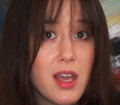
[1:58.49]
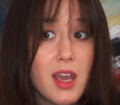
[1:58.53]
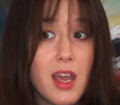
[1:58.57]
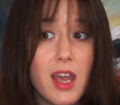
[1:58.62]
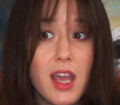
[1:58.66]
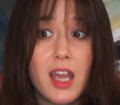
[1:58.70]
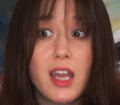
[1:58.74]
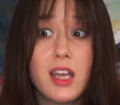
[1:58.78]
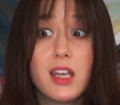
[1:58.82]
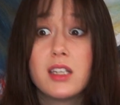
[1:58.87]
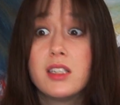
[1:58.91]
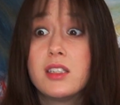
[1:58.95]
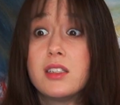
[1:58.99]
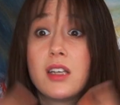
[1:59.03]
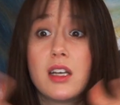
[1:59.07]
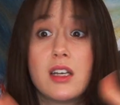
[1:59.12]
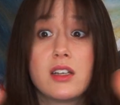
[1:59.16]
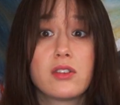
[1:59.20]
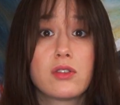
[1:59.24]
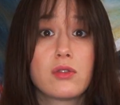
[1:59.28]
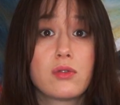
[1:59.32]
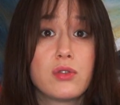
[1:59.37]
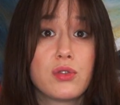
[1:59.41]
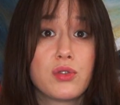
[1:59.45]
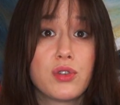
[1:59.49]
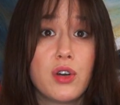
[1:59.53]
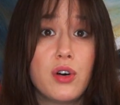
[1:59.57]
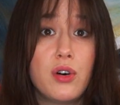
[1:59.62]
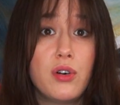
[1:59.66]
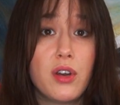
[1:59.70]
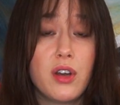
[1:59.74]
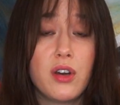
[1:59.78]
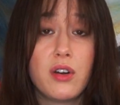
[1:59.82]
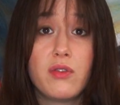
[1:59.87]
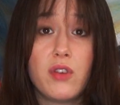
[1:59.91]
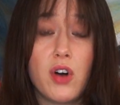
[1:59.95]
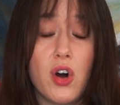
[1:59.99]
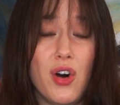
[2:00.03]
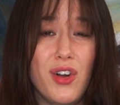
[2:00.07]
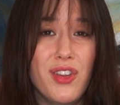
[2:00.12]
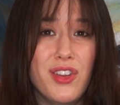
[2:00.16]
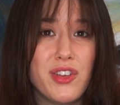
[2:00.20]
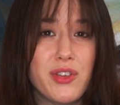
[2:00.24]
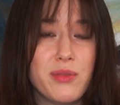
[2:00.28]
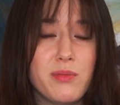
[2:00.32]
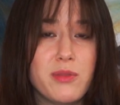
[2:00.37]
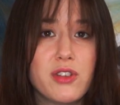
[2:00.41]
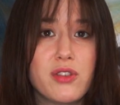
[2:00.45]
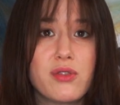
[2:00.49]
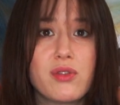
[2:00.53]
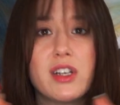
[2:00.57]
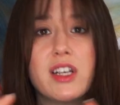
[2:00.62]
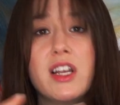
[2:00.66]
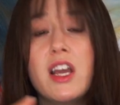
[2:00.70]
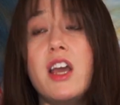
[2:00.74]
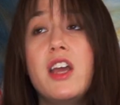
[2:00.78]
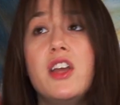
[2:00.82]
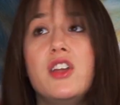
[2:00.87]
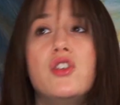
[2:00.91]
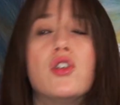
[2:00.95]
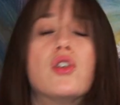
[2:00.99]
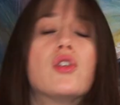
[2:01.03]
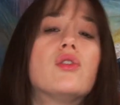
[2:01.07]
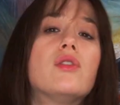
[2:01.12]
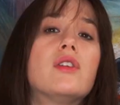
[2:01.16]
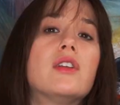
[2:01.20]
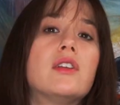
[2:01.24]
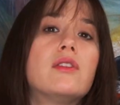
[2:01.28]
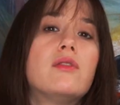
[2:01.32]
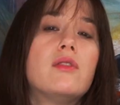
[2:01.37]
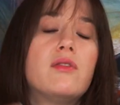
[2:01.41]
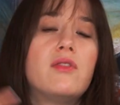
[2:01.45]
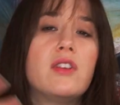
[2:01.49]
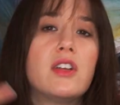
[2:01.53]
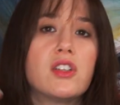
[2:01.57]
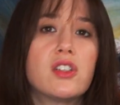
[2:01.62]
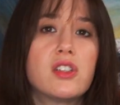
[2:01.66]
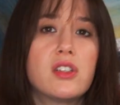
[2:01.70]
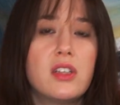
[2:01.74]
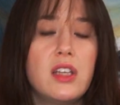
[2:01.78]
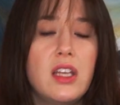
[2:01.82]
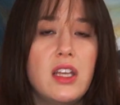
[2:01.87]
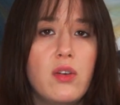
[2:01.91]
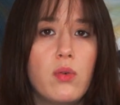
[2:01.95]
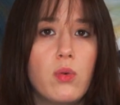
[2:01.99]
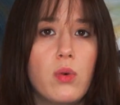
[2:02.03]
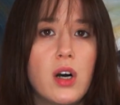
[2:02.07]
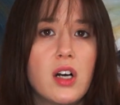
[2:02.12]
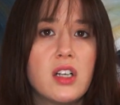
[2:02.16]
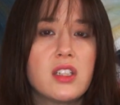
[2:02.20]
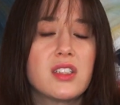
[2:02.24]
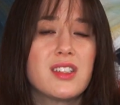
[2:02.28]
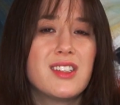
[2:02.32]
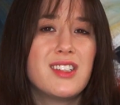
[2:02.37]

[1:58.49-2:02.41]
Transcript: And as a result of all this misery, you're going to eventually want to